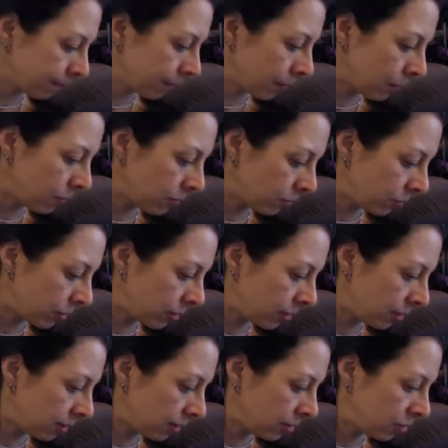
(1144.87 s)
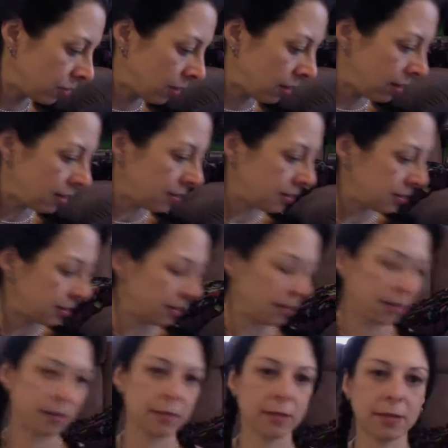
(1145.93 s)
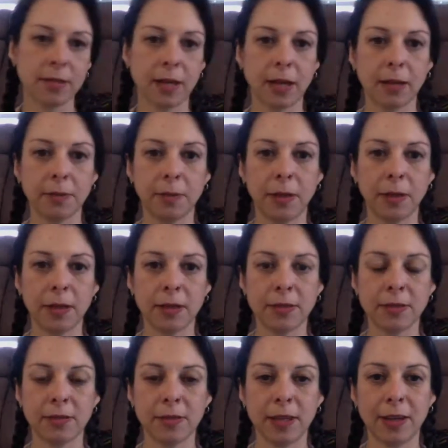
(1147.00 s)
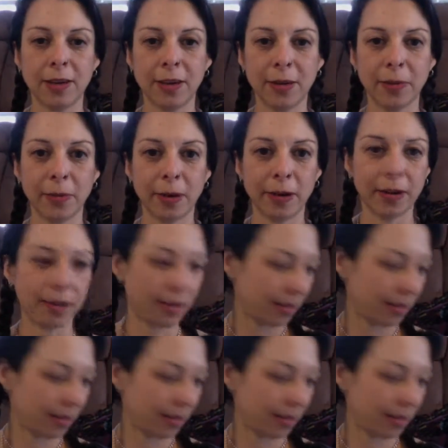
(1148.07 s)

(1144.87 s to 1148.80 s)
I was originally drawn to this deck because of the artwork.